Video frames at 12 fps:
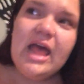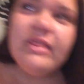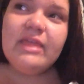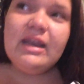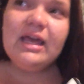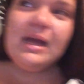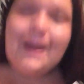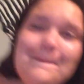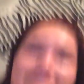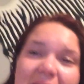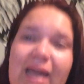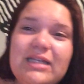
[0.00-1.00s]
And then I
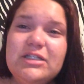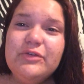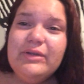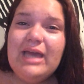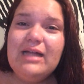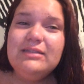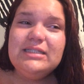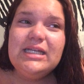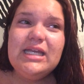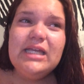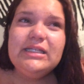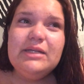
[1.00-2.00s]
got back into
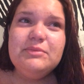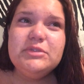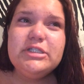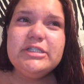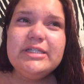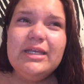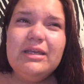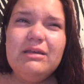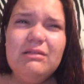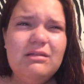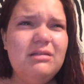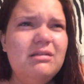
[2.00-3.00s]
reality, and I was just like,